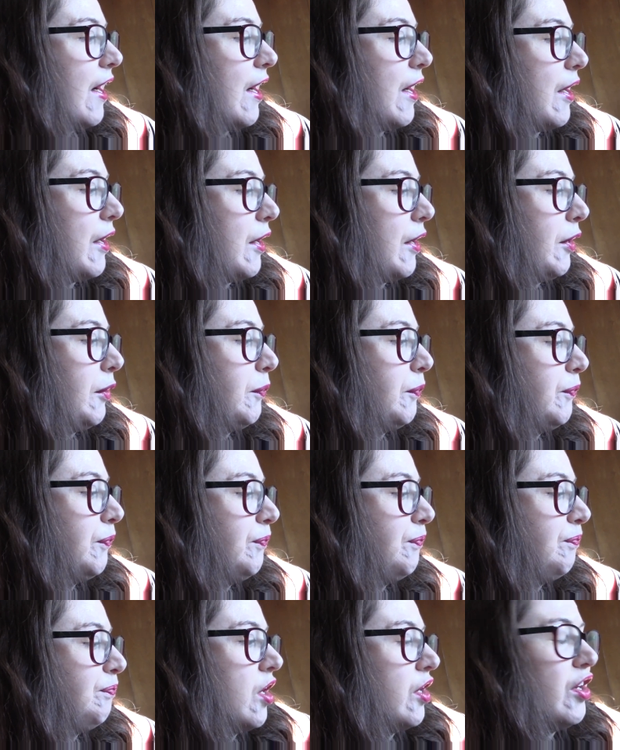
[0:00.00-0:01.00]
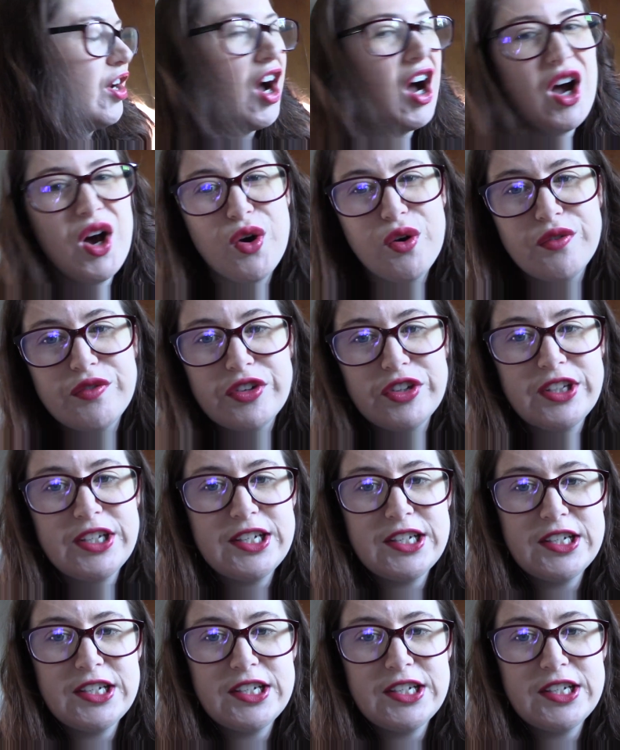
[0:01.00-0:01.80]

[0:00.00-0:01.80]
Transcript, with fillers: I'm not overly